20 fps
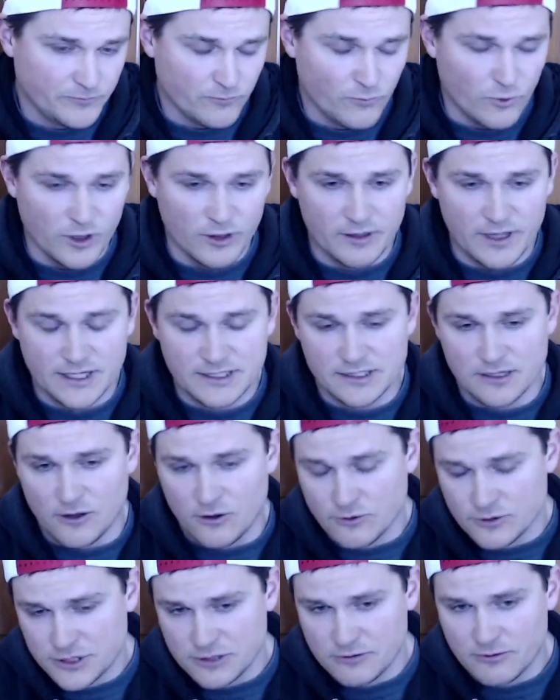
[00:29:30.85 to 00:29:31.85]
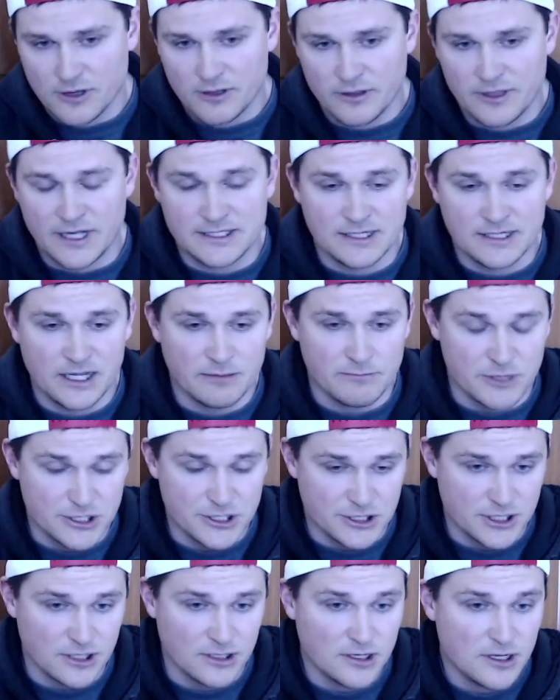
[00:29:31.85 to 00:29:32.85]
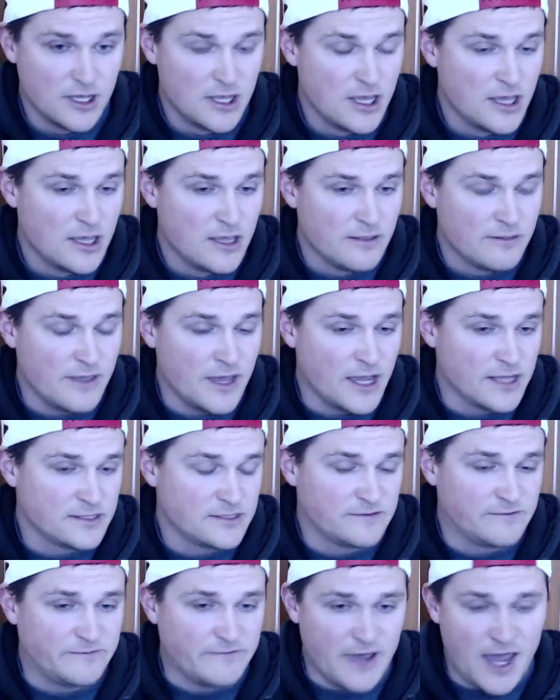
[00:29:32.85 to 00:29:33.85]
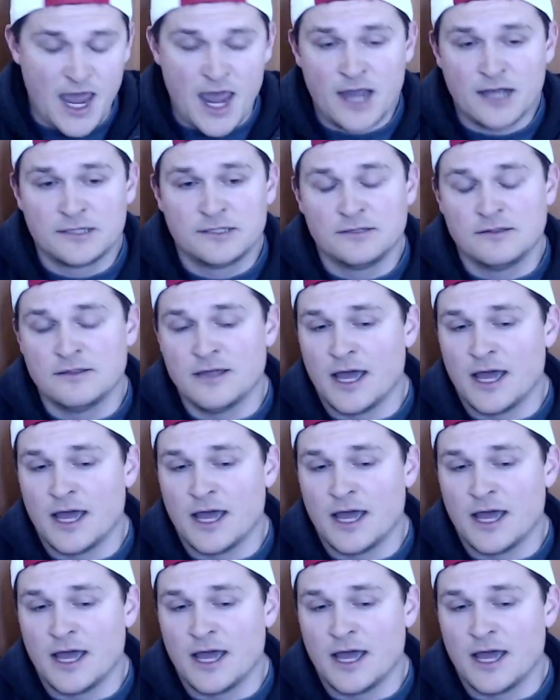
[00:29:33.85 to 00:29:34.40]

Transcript: Whether that's the ocean, whether that's Lake Michigan, that's fact.